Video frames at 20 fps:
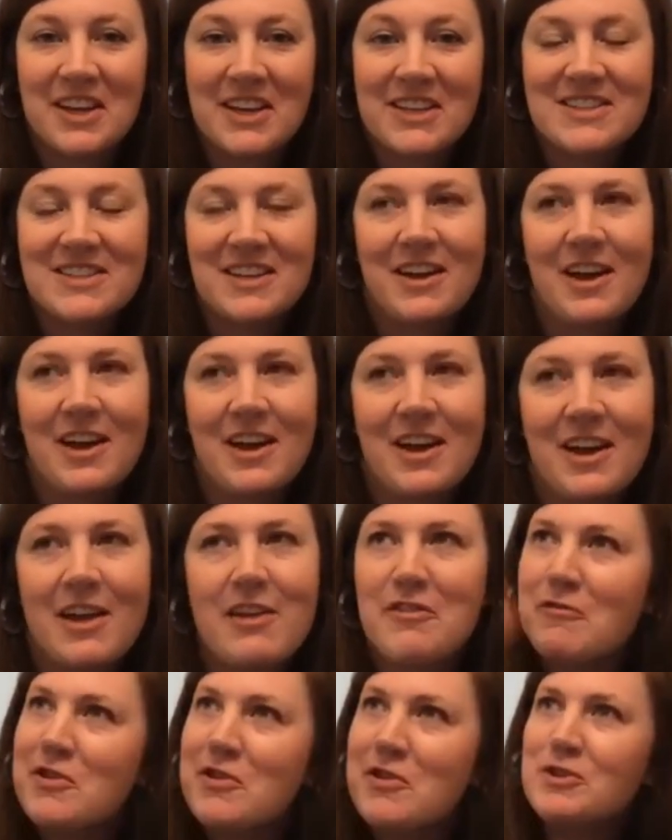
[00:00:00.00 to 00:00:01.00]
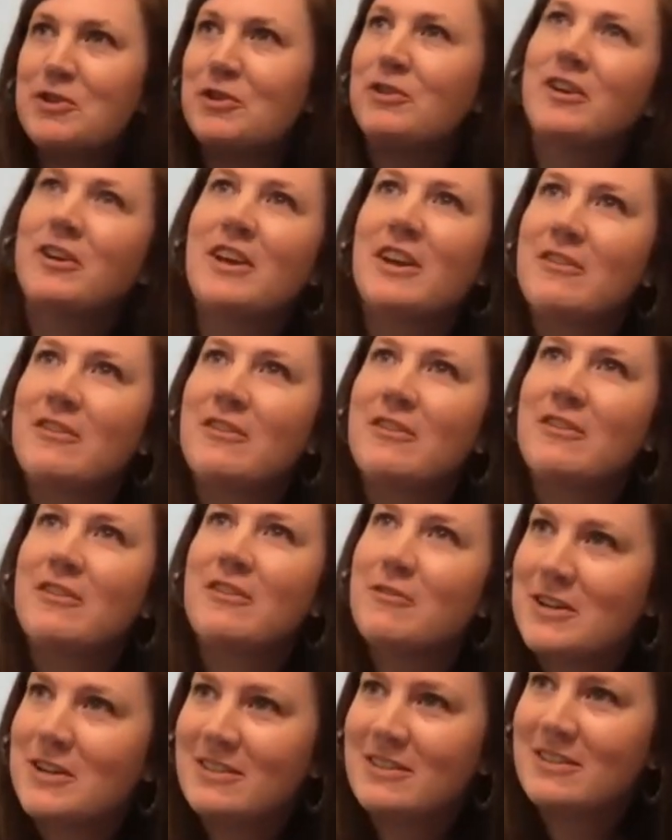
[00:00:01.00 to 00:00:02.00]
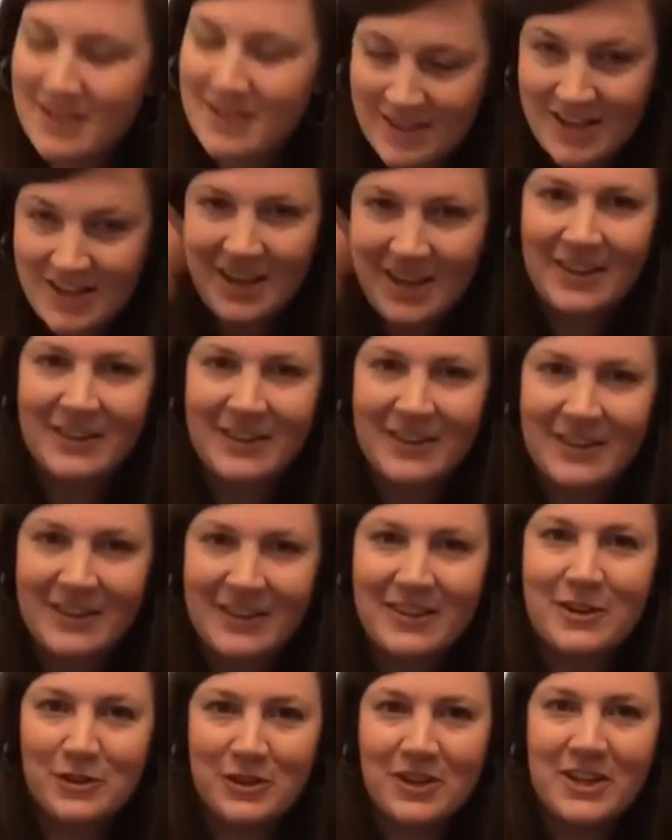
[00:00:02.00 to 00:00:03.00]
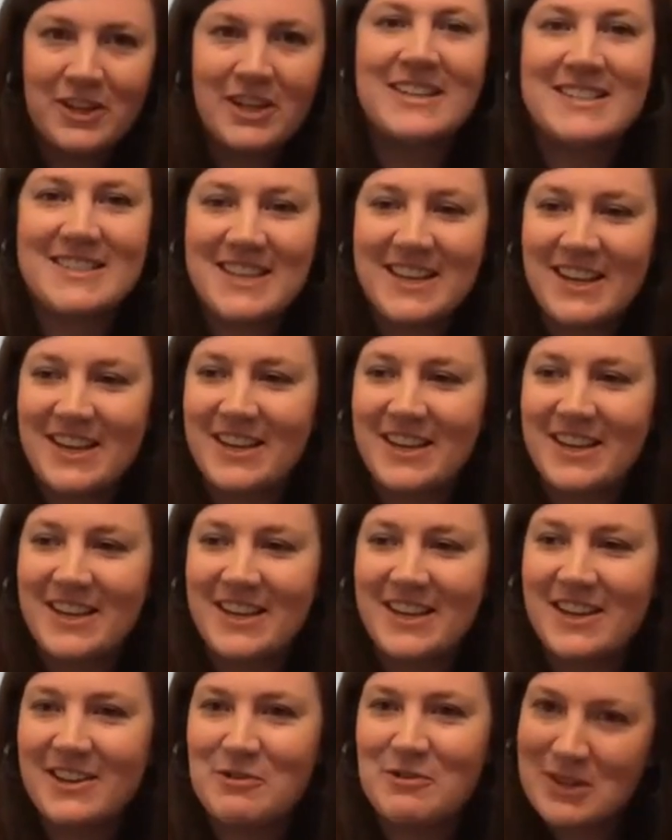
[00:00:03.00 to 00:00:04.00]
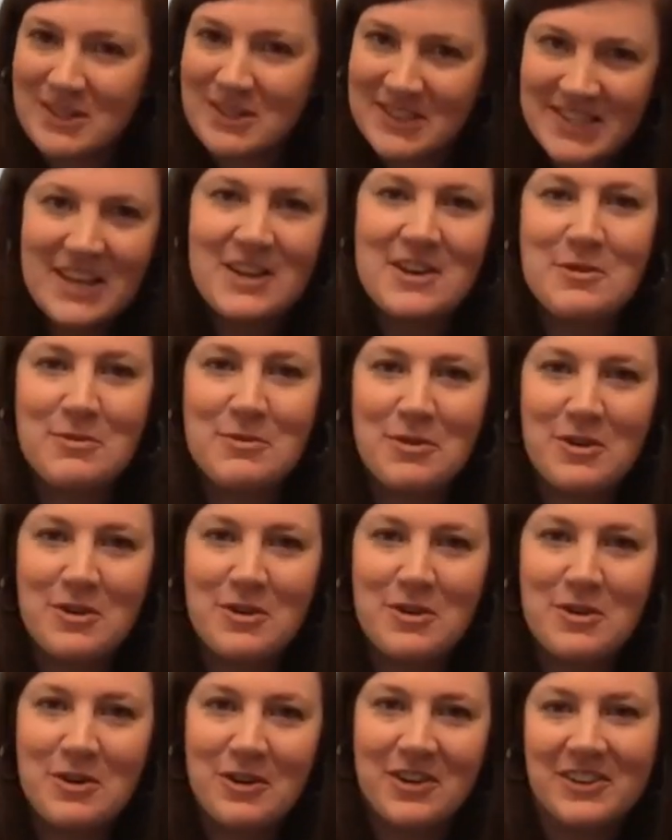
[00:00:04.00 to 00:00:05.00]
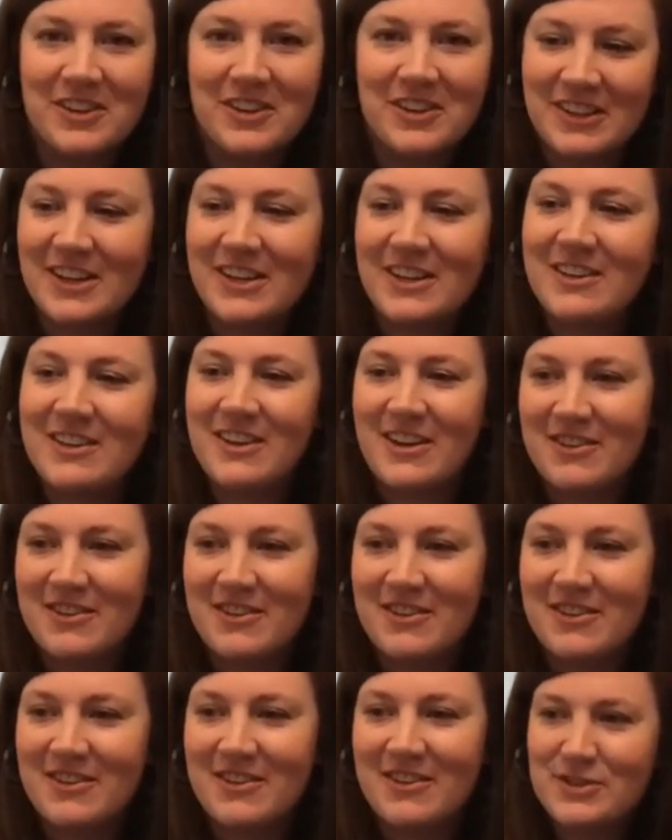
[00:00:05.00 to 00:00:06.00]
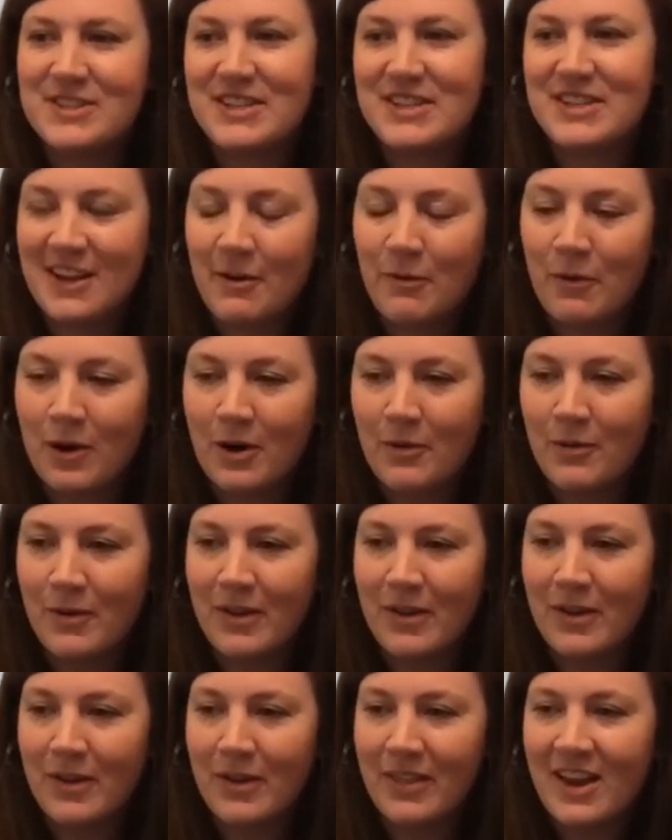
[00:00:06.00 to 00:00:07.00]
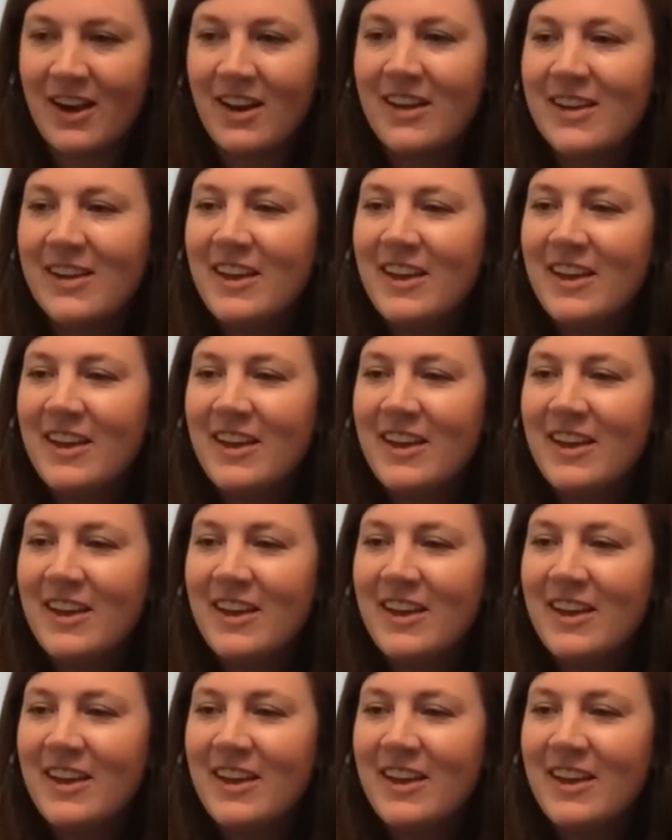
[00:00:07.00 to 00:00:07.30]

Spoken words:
Like, it's a kind of a future looking forward thing. Like, you're looking to see, you know, what's the end of the world going to look like? You kind of associate that word with it.